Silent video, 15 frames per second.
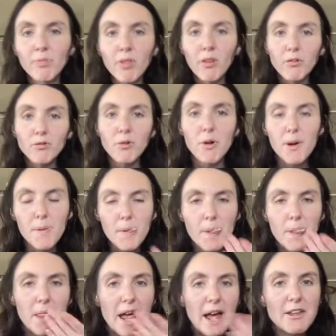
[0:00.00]

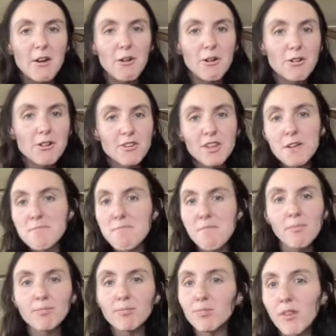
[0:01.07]
that yogurt to sit,
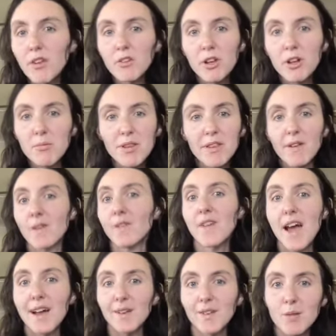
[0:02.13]
it's going to be the
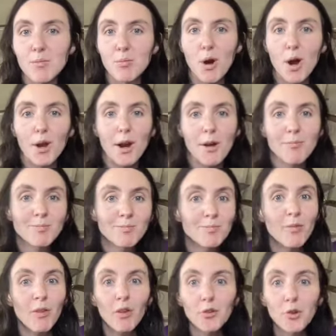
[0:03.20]
exact same product.
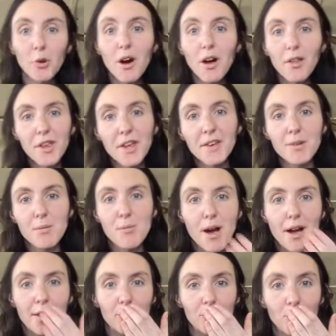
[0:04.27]
So all the Instant
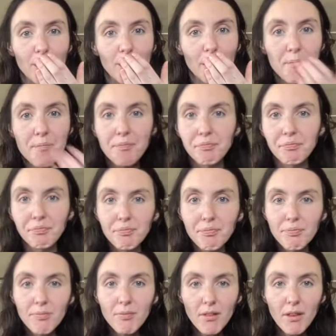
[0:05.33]
Pot is doing
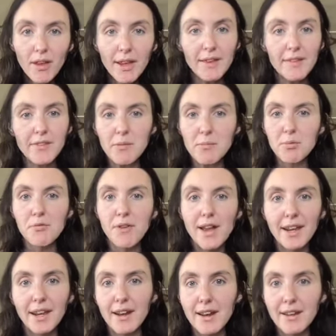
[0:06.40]
is
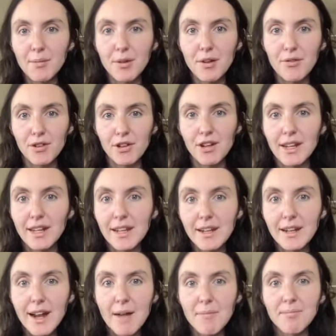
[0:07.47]
providing a nice place for you to heat it
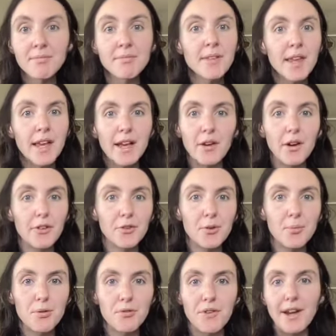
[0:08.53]
up, and also
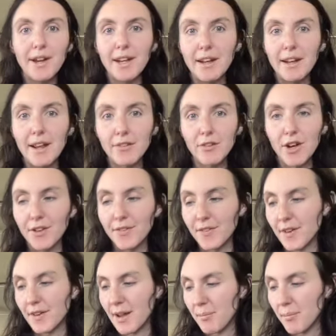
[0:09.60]
providing a nice
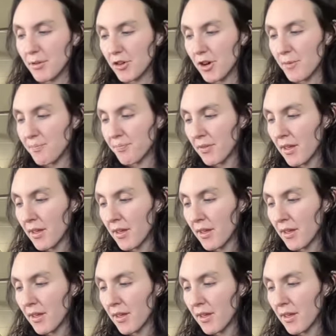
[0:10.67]
constant temperature.